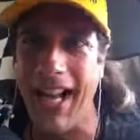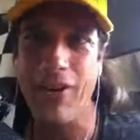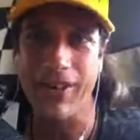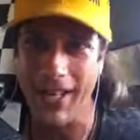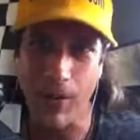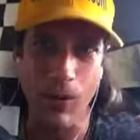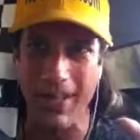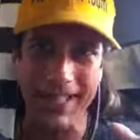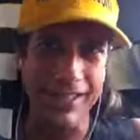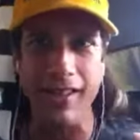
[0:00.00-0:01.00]
I don't care
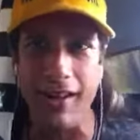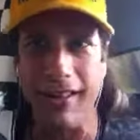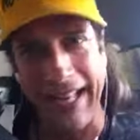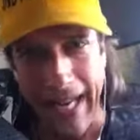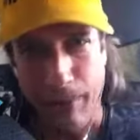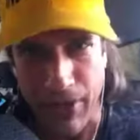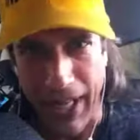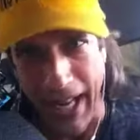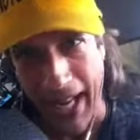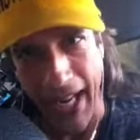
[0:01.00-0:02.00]
what in-car camera
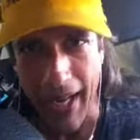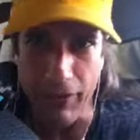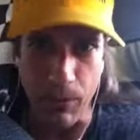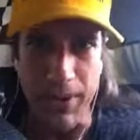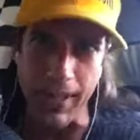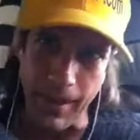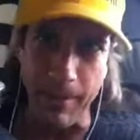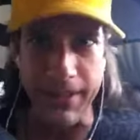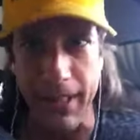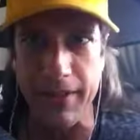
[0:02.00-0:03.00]
you have or what the
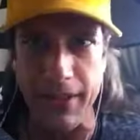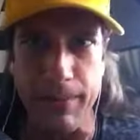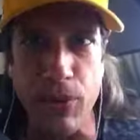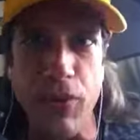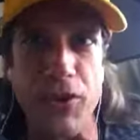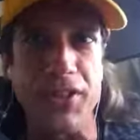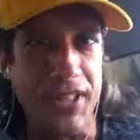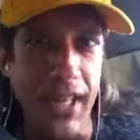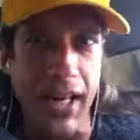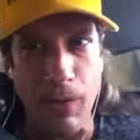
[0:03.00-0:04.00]
commentators in the booth are
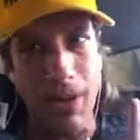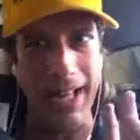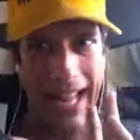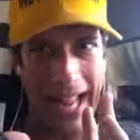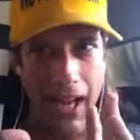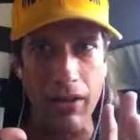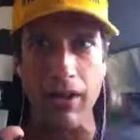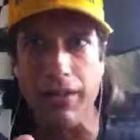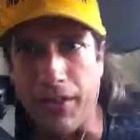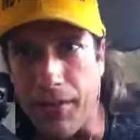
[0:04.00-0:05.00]
saying or what angle
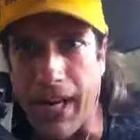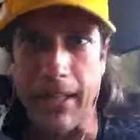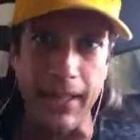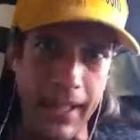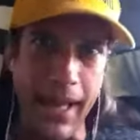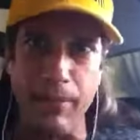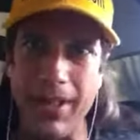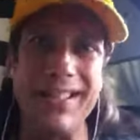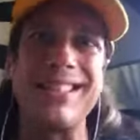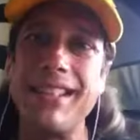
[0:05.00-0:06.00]
on the track the camera is.